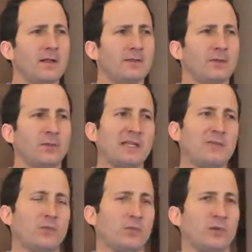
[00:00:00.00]
the relief
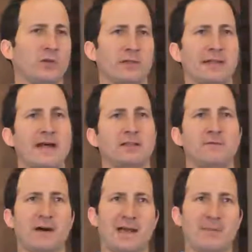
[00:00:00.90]
would only last
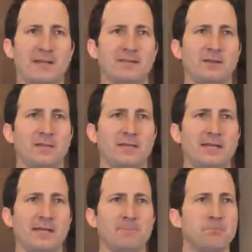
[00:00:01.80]
5 minutes in the
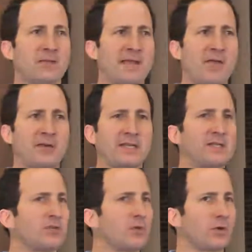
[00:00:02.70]
beginning, but now they're getting
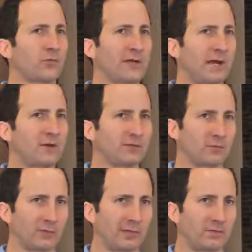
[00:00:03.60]
2 or 3 hours of
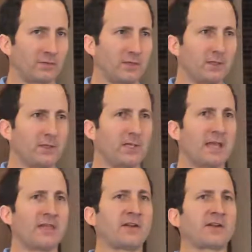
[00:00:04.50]
relief,
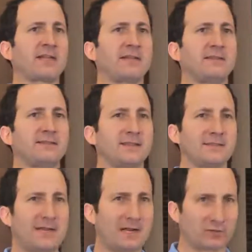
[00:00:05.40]
and then they're getting 6 to
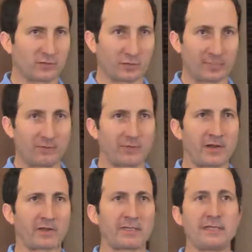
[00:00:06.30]
8 hours of relief, then
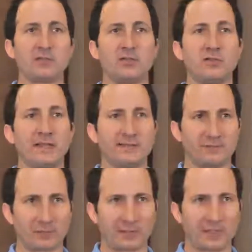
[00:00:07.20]
they're getting 2 days of
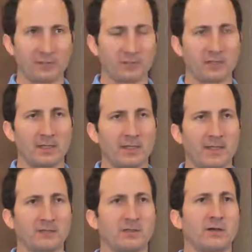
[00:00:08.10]
relief.
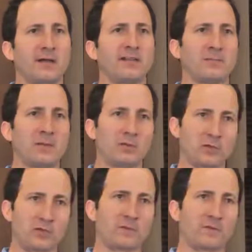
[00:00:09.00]
And so as people
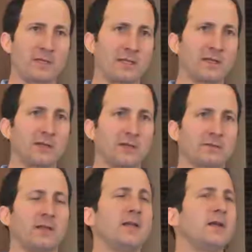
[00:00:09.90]
use it over the years,
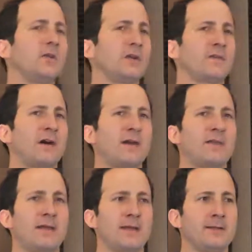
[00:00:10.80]
we find
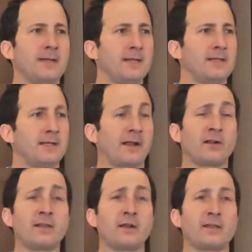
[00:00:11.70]
that not
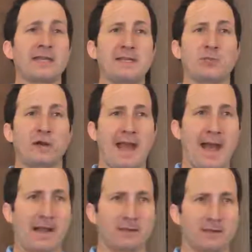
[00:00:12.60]
only are they getting more
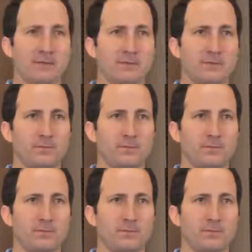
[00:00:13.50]
active